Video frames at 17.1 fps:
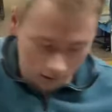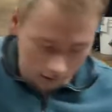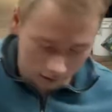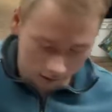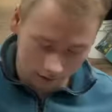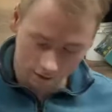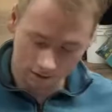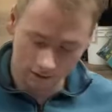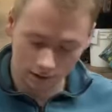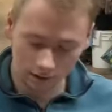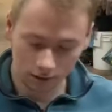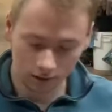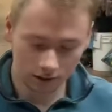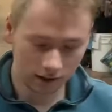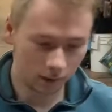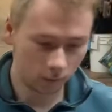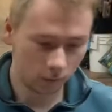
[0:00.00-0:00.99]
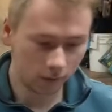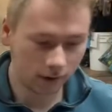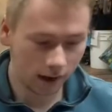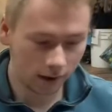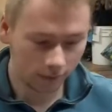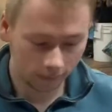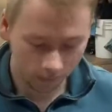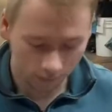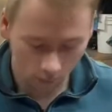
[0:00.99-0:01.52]
Let's see, looks like we've got
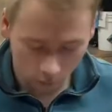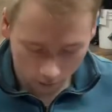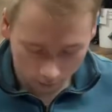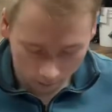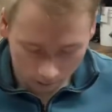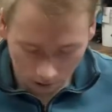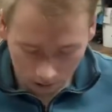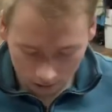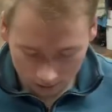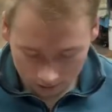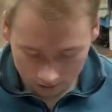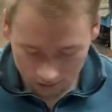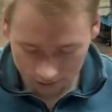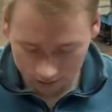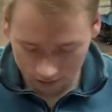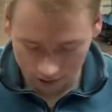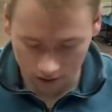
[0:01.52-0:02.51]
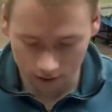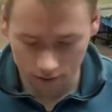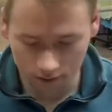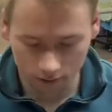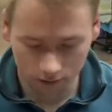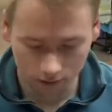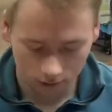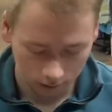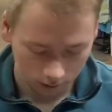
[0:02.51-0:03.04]
4 boxes here
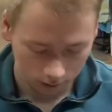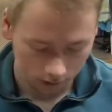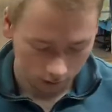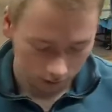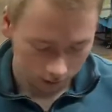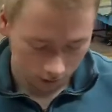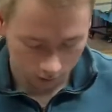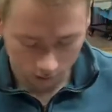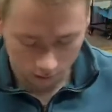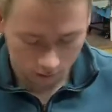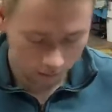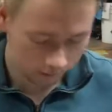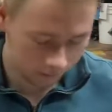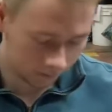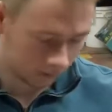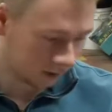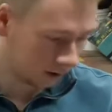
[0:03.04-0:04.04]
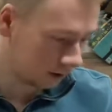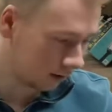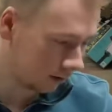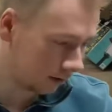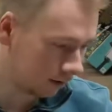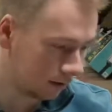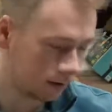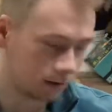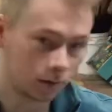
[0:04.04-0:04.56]
of this.
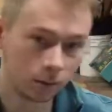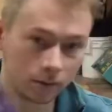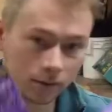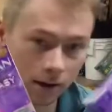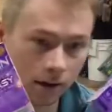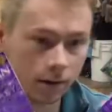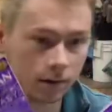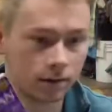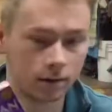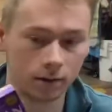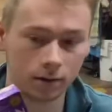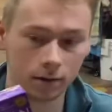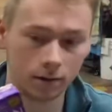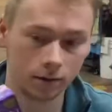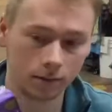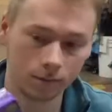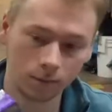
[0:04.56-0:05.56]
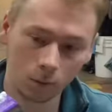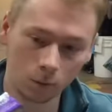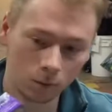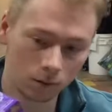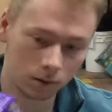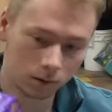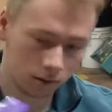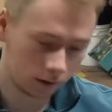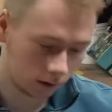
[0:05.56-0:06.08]
So we got
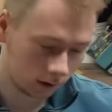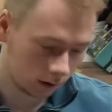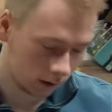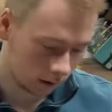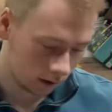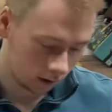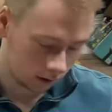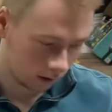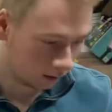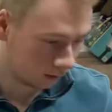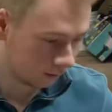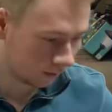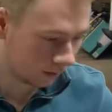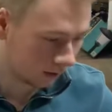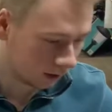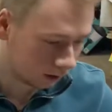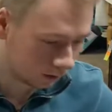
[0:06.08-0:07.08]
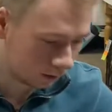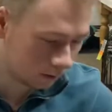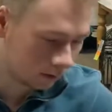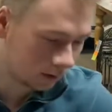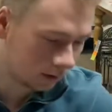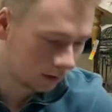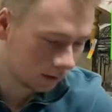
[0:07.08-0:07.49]
4 of those.